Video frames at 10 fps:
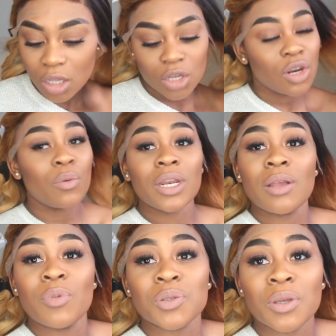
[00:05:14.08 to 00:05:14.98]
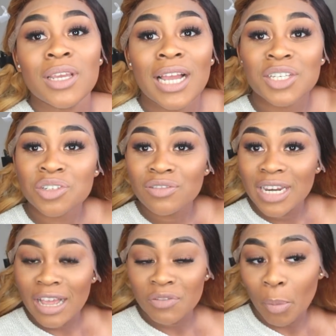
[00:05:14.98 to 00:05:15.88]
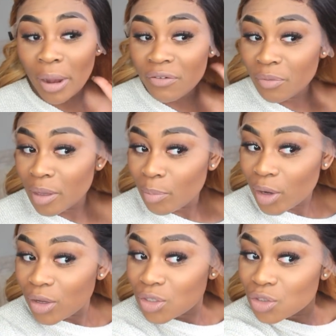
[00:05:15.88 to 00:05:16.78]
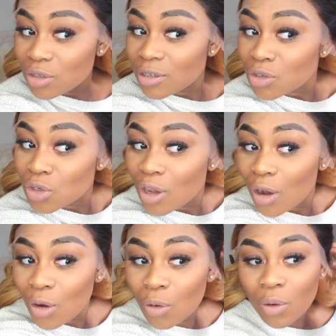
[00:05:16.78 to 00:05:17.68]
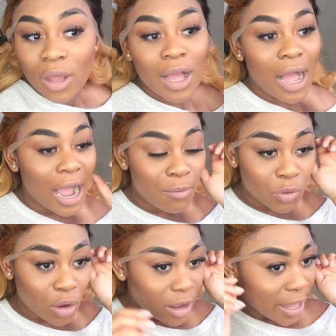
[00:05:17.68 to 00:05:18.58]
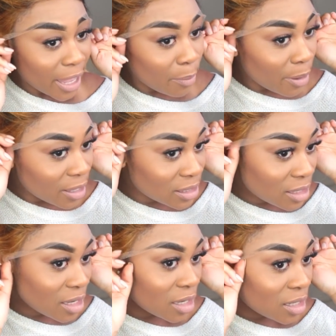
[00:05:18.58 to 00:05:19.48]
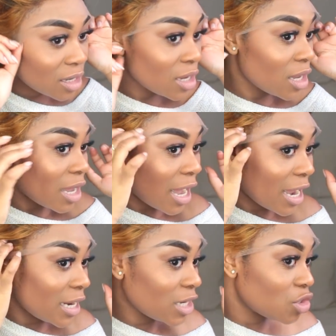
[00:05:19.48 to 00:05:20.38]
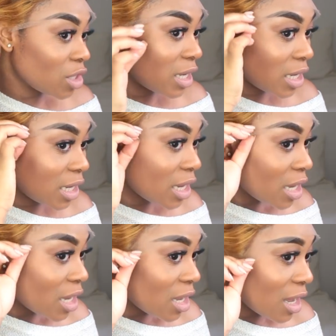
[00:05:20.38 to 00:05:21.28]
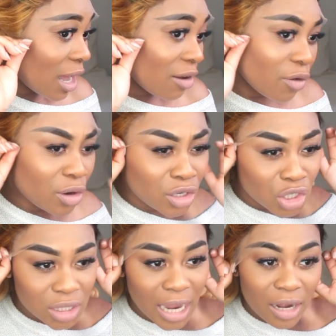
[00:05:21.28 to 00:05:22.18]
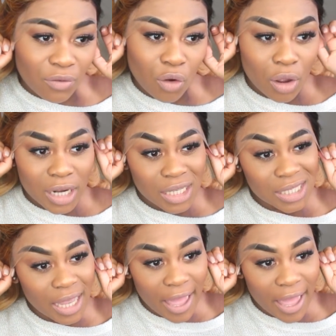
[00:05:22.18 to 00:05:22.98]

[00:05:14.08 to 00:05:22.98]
You know, one of them ones where you guys, you really have to pray for me, because you know I'm not a hair person. I literally have only just kind of gotten into